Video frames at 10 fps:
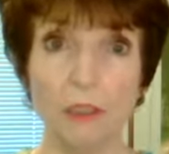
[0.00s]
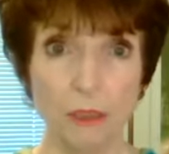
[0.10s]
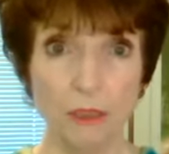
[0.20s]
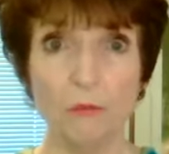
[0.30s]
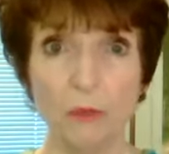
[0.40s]

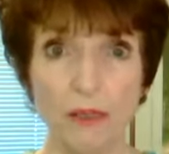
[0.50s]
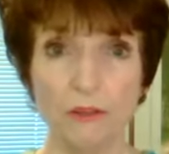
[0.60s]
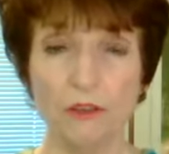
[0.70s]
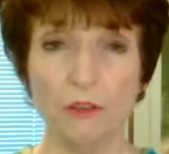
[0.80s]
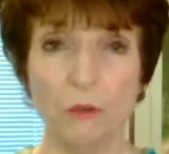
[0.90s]
about the
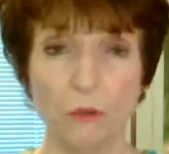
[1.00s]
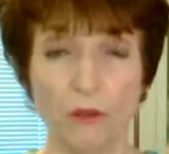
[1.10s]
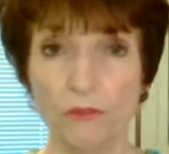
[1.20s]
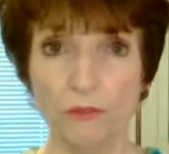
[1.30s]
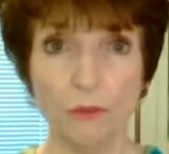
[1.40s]
weather
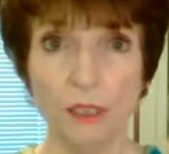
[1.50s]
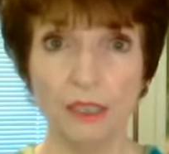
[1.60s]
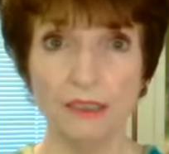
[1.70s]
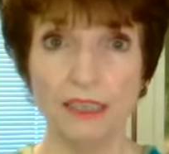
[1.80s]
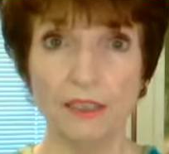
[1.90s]
or the
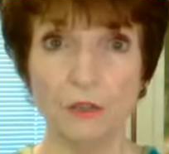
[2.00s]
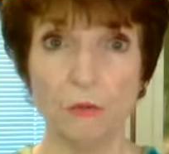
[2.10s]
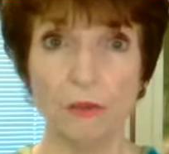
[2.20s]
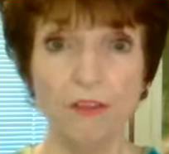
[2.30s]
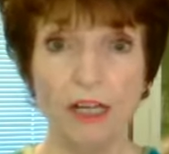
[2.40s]
politics, or
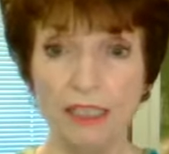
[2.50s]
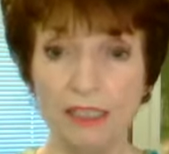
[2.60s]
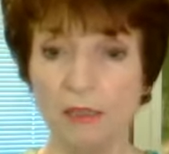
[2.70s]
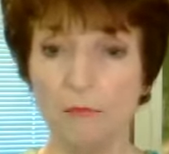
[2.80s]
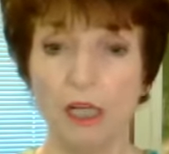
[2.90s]
we find
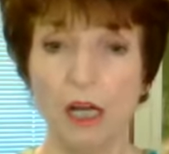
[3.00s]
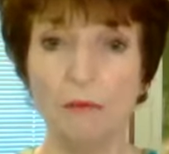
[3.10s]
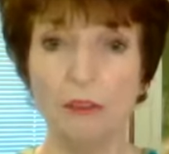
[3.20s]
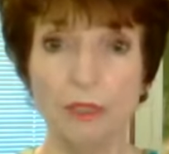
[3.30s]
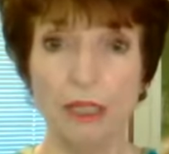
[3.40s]
some
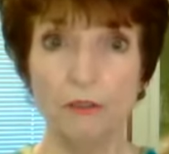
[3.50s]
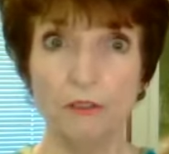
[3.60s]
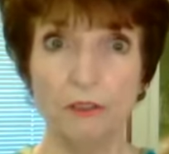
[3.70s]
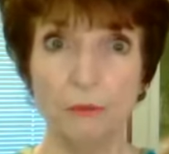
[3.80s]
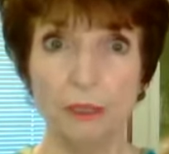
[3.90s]
common ground
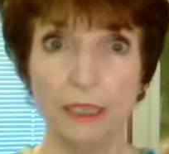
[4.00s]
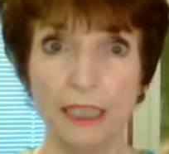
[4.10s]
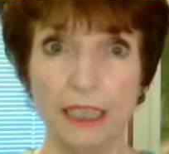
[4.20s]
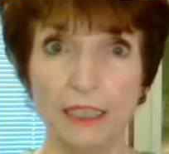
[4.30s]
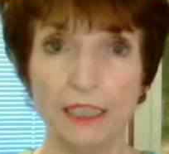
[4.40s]
of
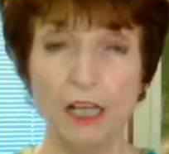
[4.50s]
complaining